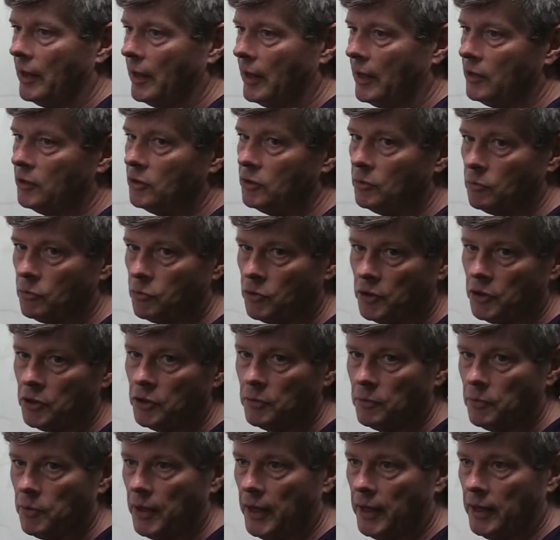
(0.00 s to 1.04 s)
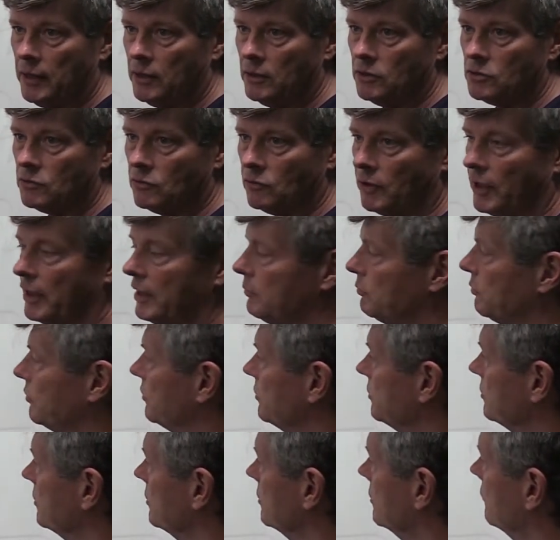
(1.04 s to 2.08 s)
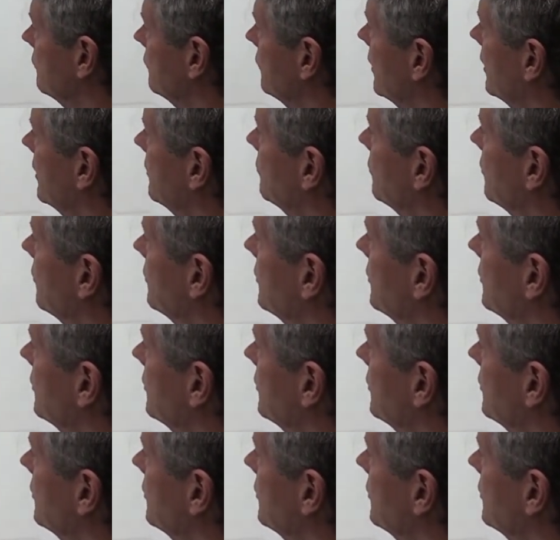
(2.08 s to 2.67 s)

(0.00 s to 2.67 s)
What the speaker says: and you print your page of labels and you find, well,